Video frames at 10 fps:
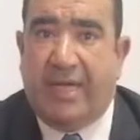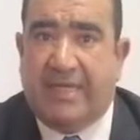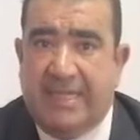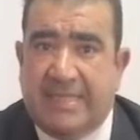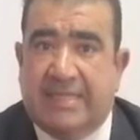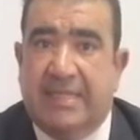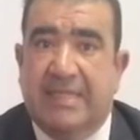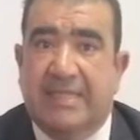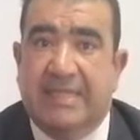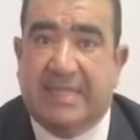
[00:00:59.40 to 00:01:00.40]
at
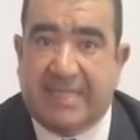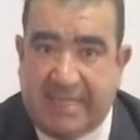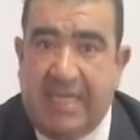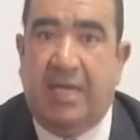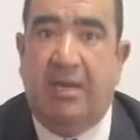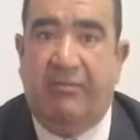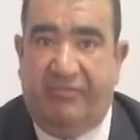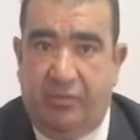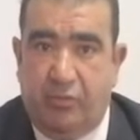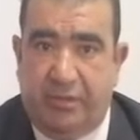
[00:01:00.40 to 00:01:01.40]
least 16
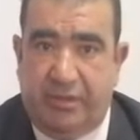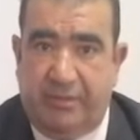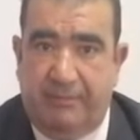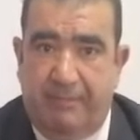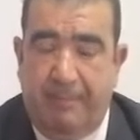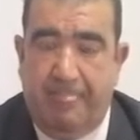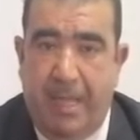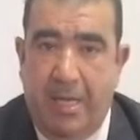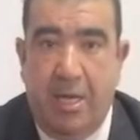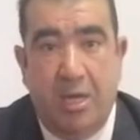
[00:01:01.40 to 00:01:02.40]
lymph nodes.
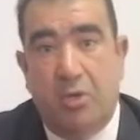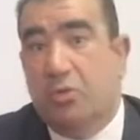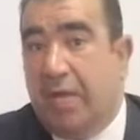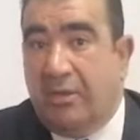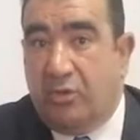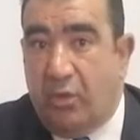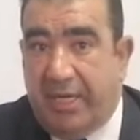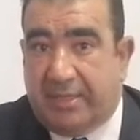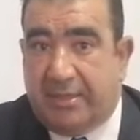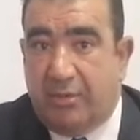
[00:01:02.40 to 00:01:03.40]
You can do
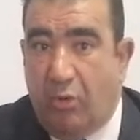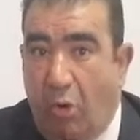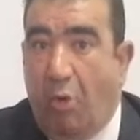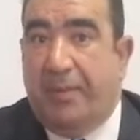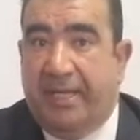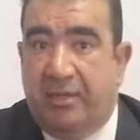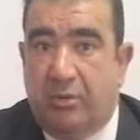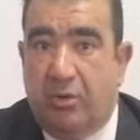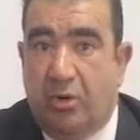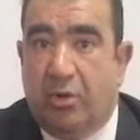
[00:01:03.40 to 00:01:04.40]
it
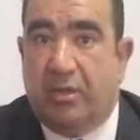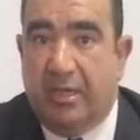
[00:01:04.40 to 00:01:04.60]
open or